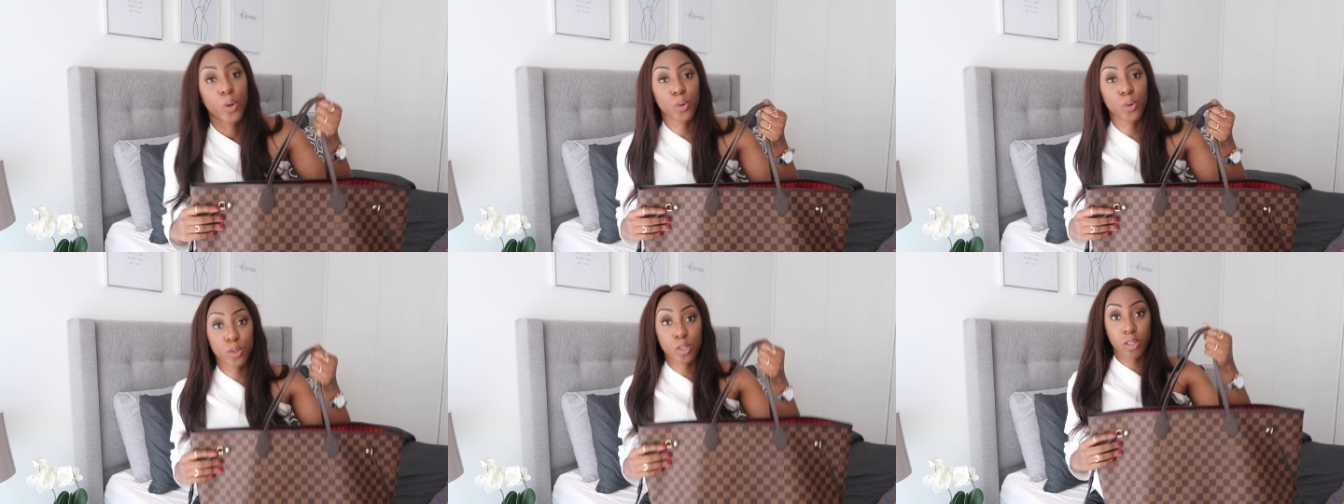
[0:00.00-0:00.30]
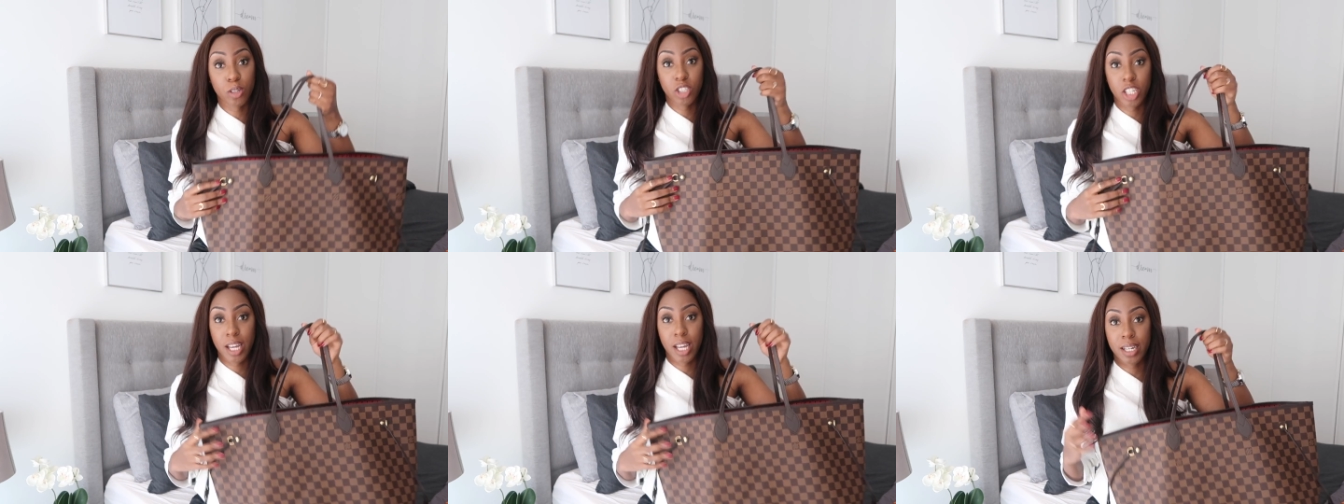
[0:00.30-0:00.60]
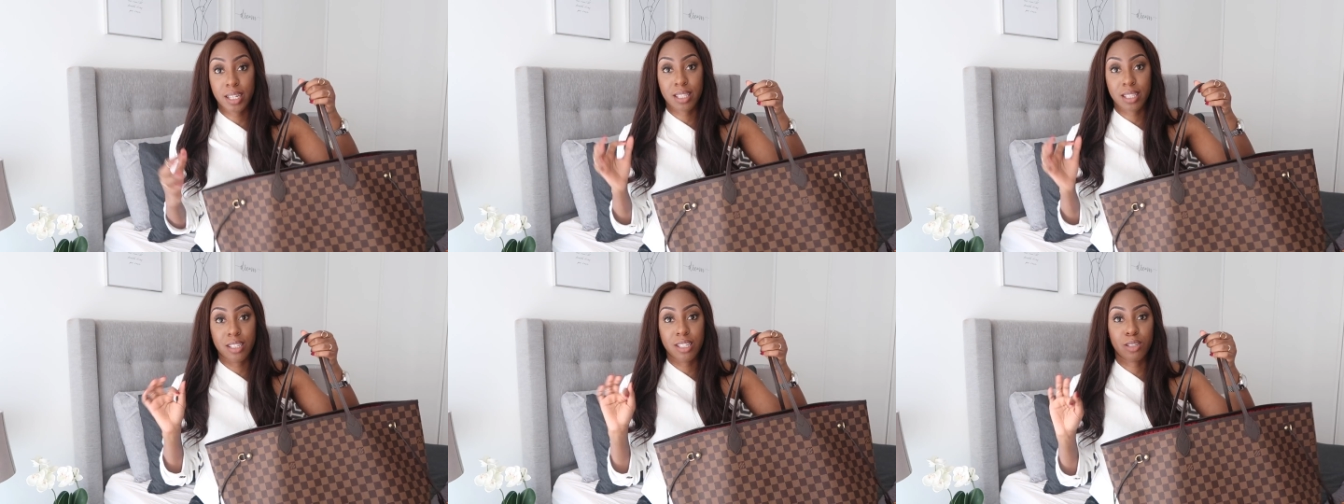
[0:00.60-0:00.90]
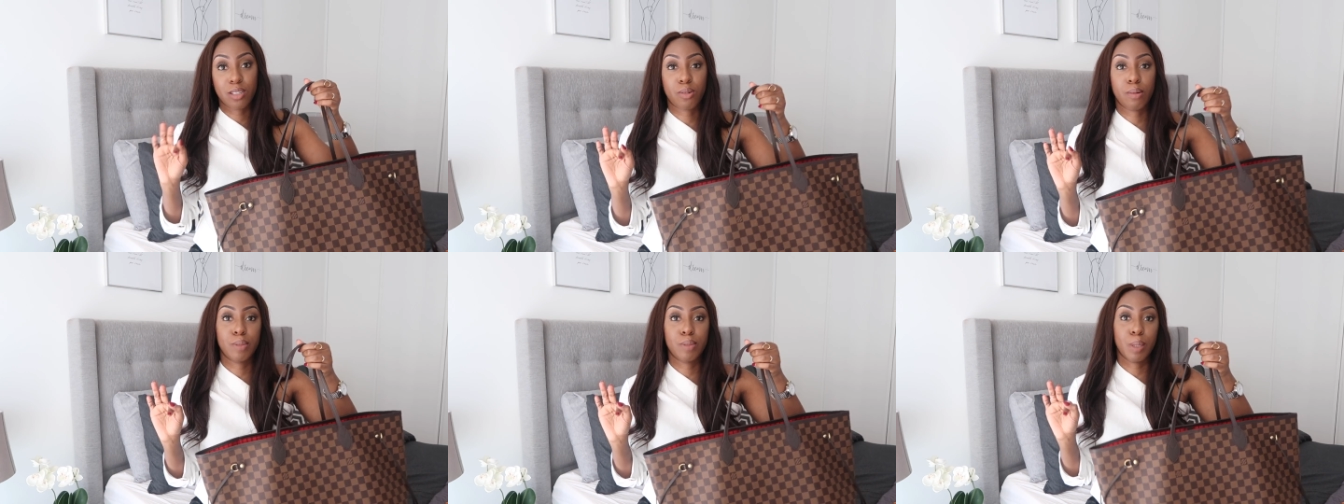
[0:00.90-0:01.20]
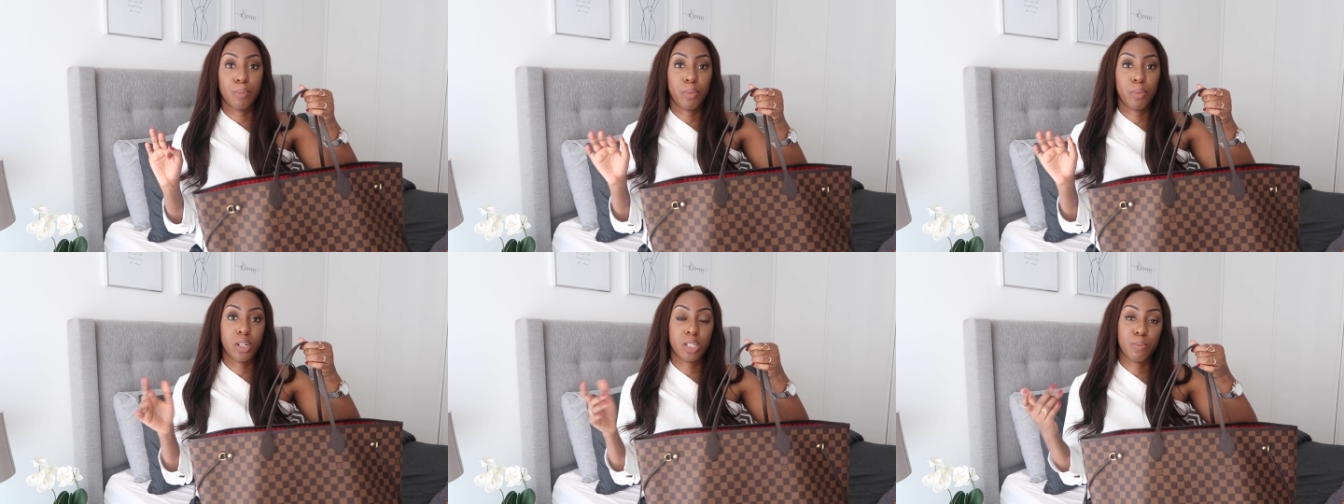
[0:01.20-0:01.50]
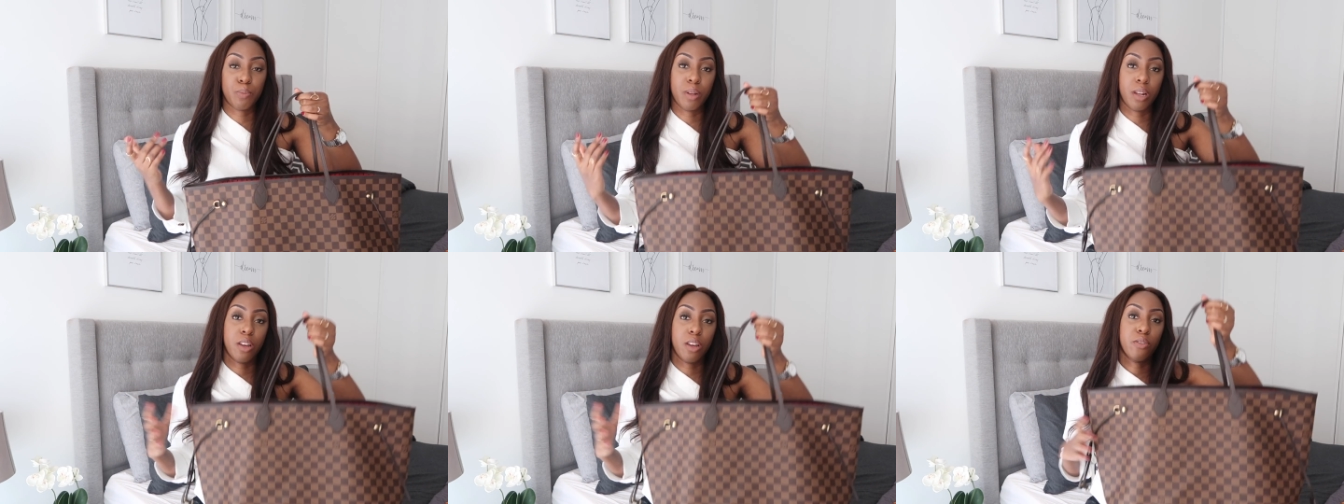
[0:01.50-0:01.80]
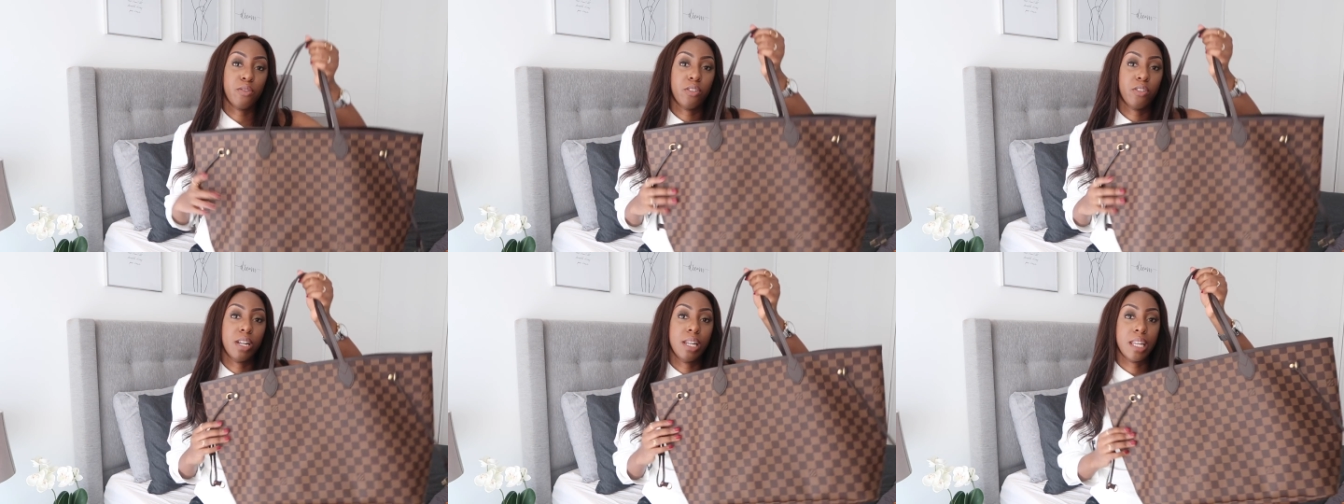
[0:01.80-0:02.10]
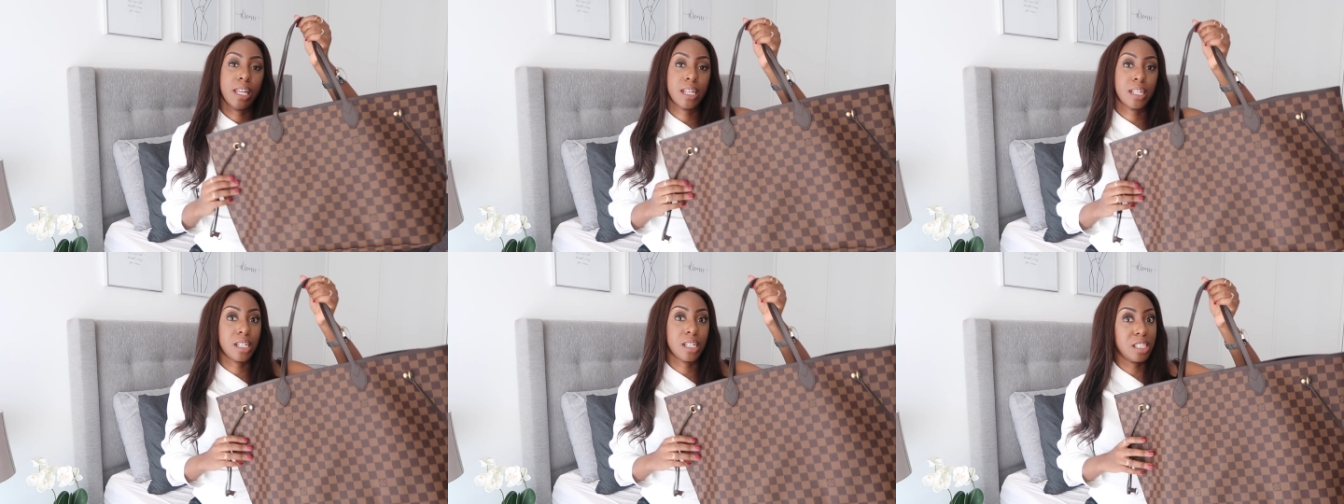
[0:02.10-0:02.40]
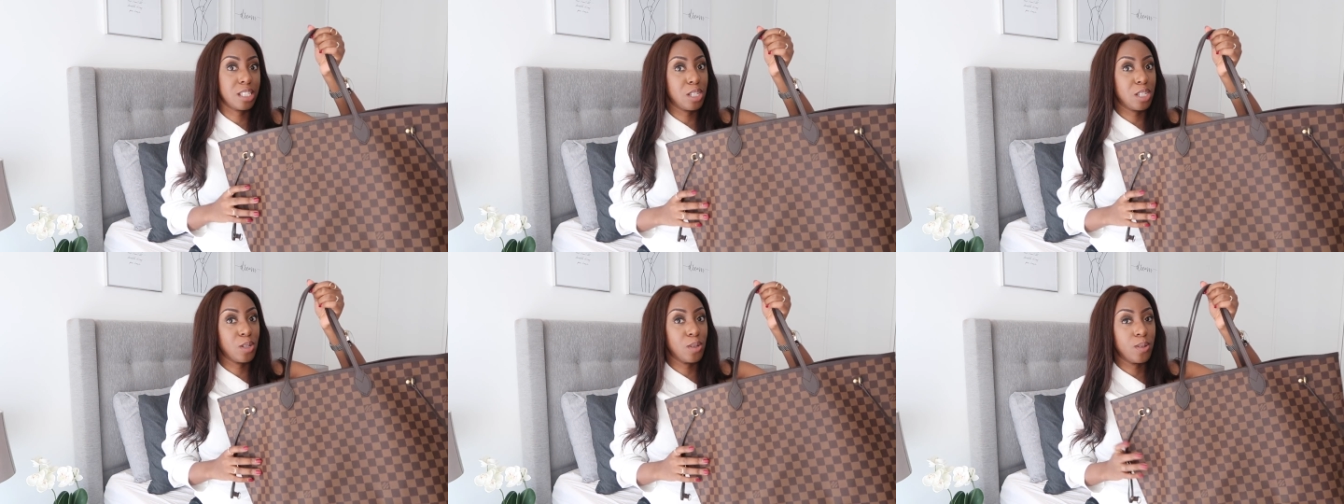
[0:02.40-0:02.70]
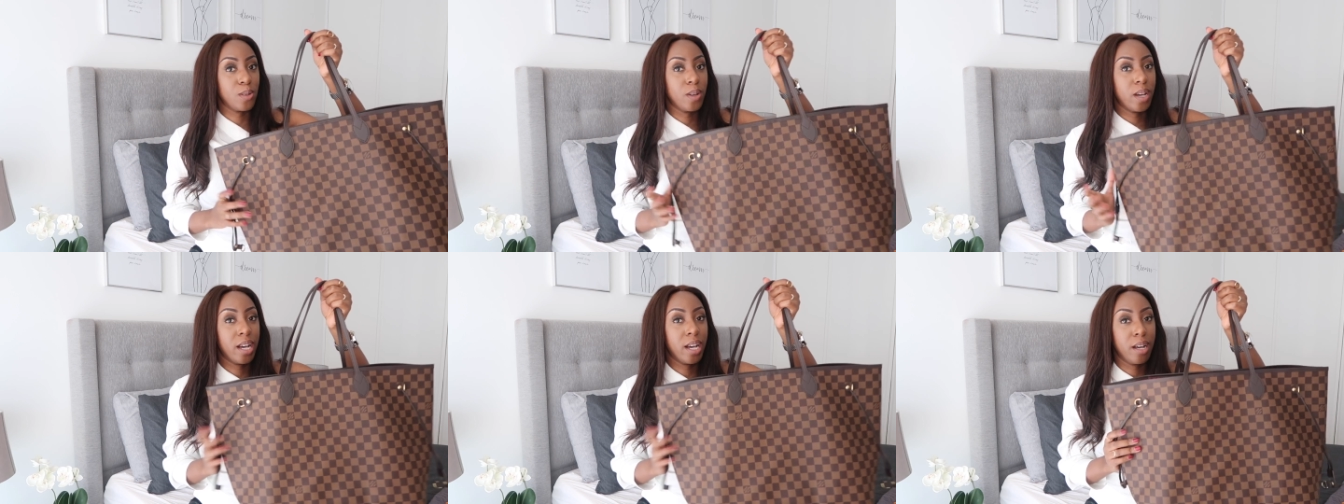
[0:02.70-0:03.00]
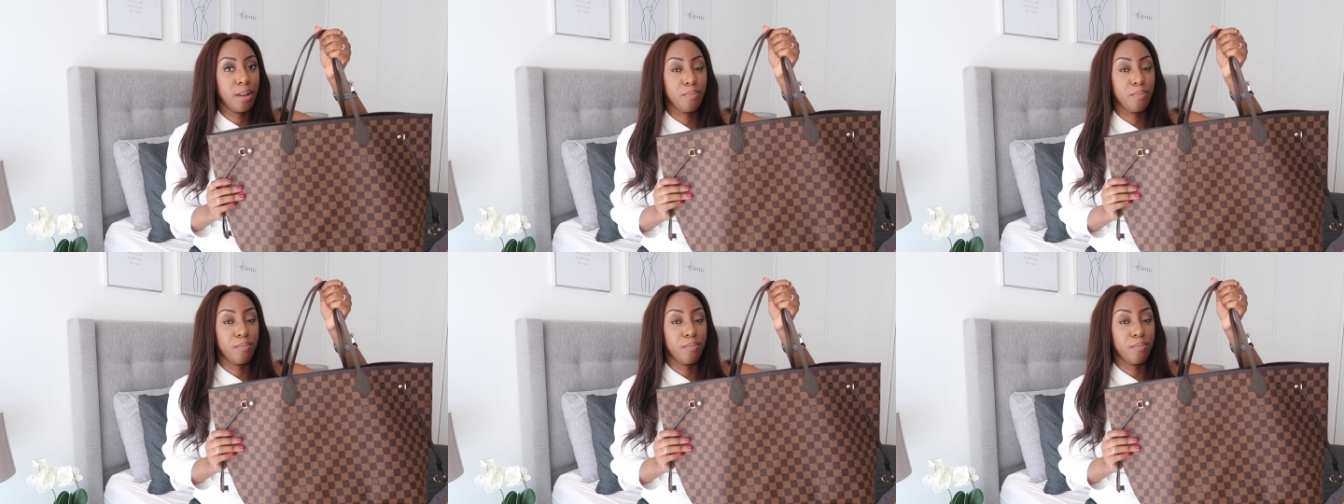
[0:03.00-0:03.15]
Also check the description box below for a link to